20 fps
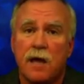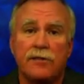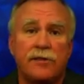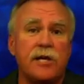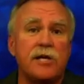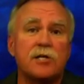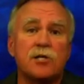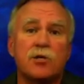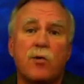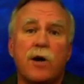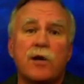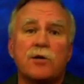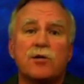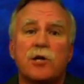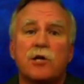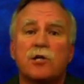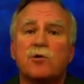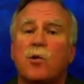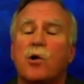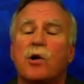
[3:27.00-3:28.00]
And these
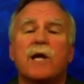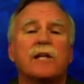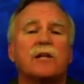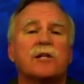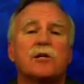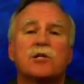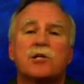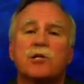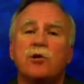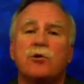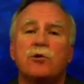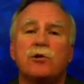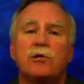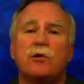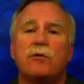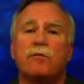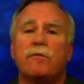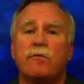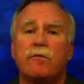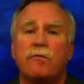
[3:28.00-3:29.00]
questions will get the
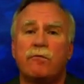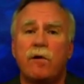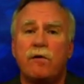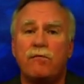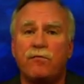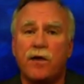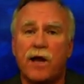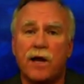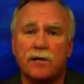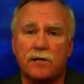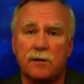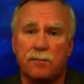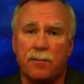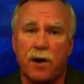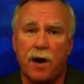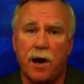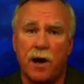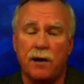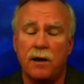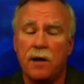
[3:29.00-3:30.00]
student to reflect
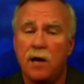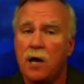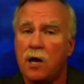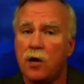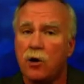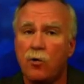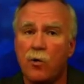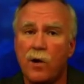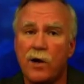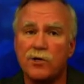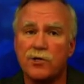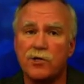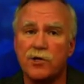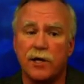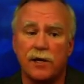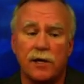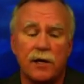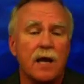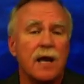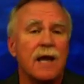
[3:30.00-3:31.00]
upon,
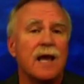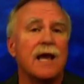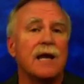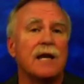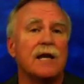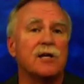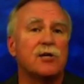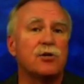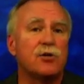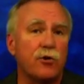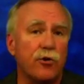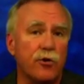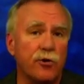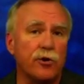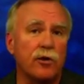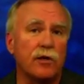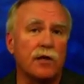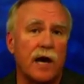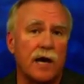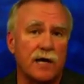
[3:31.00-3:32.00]
question, and
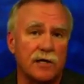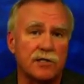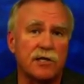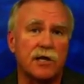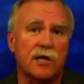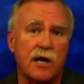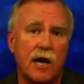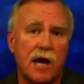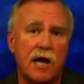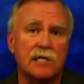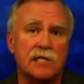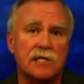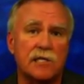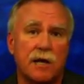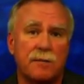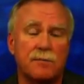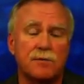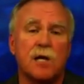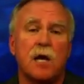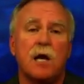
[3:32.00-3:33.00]
internalize the
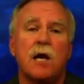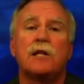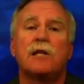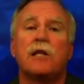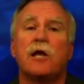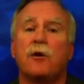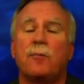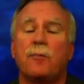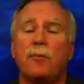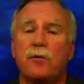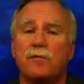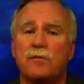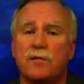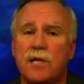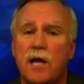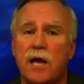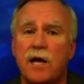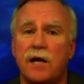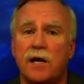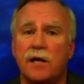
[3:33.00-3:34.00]
concepts that are
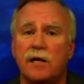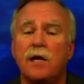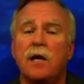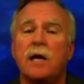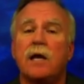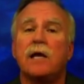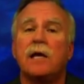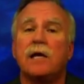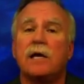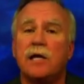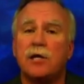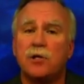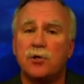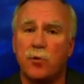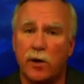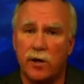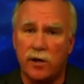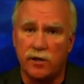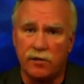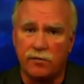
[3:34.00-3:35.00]
presented in
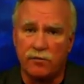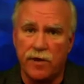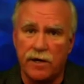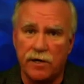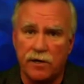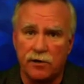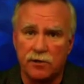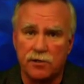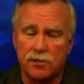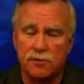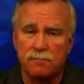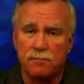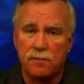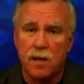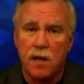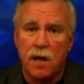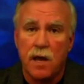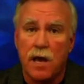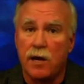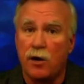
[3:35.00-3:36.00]
each one of the videos.
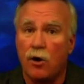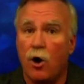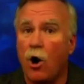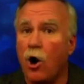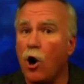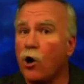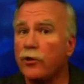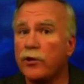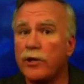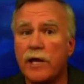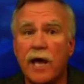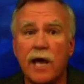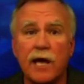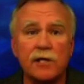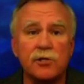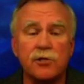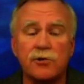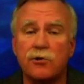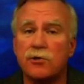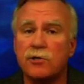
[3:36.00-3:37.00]
And all the
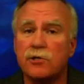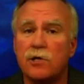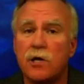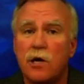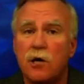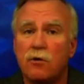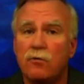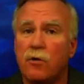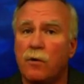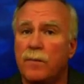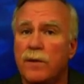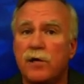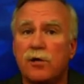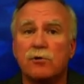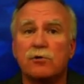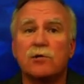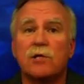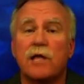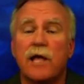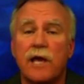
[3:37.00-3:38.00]
answers will be
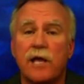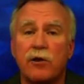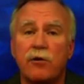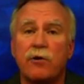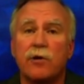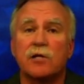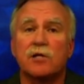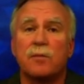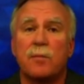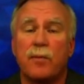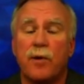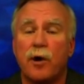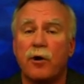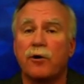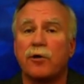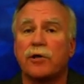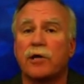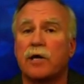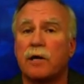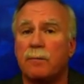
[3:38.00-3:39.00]
used later as a
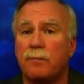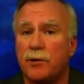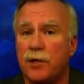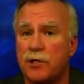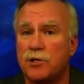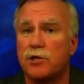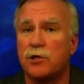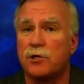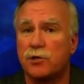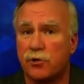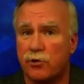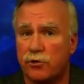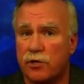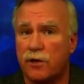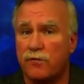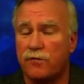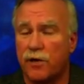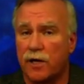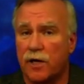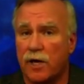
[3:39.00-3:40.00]
part of the completion
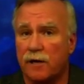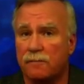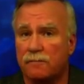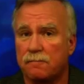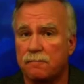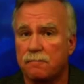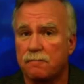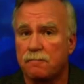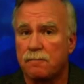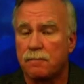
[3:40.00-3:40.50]
certificate.